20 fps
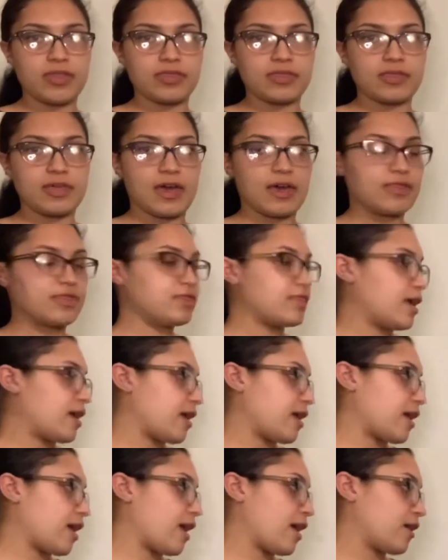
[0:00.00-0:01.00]
that
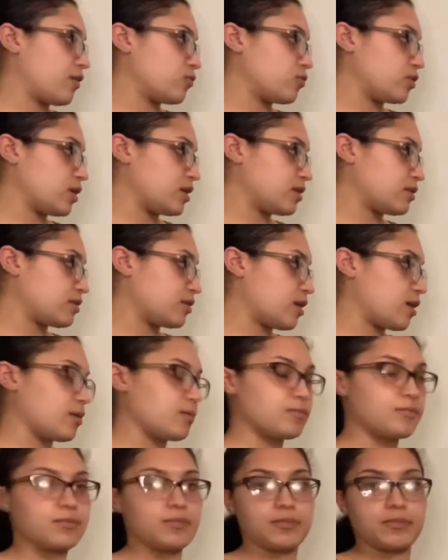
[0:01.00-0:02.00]
they had written
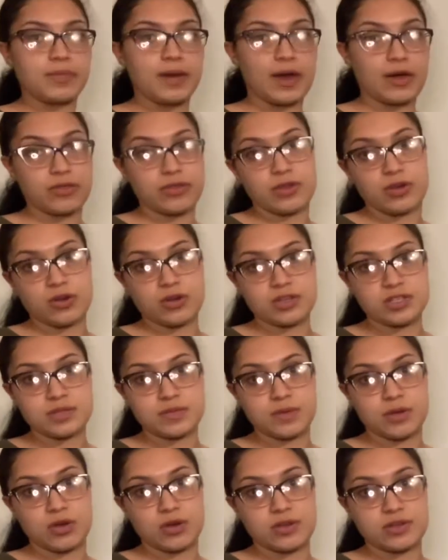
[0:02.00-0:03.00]
about their
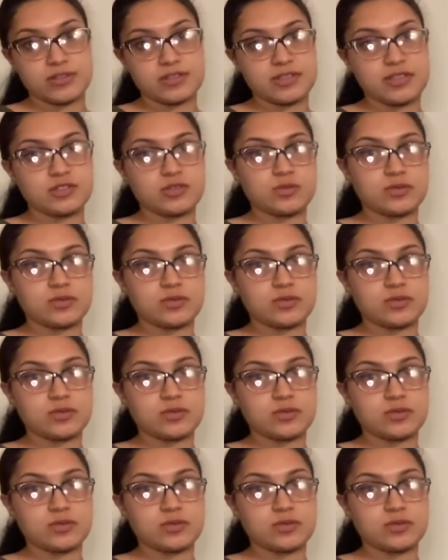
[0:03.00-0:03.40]
experiences